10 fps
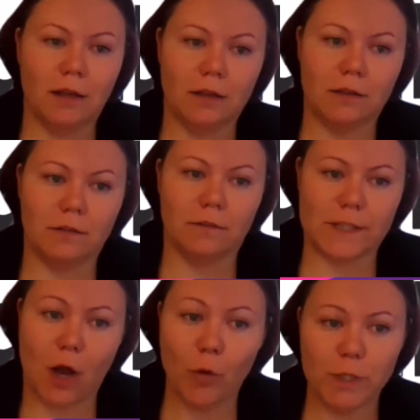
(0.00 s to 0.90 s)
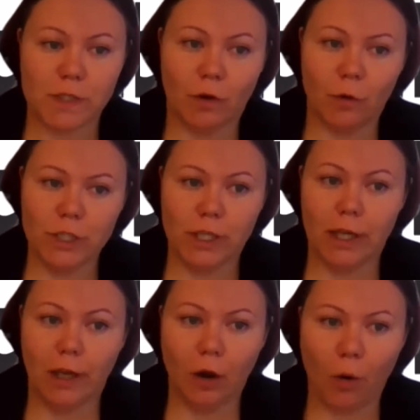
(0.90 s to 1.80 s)
and found within
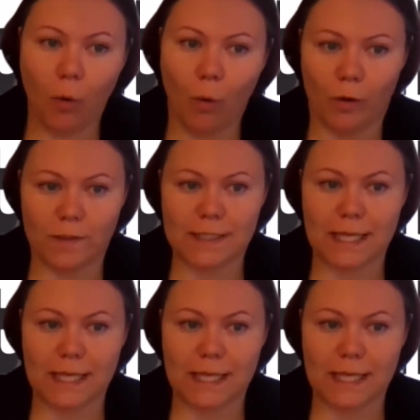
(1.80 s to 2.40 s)
your system.